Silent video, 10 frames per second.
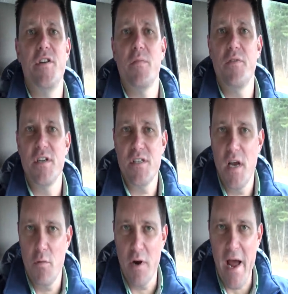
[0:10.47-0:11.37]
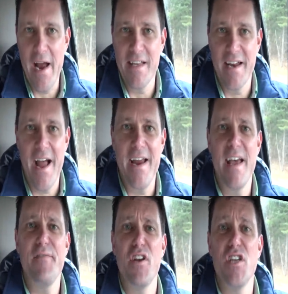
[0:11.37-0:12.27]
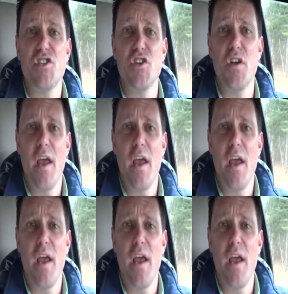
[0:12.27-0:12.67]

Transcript: your Prince Edward Island high definition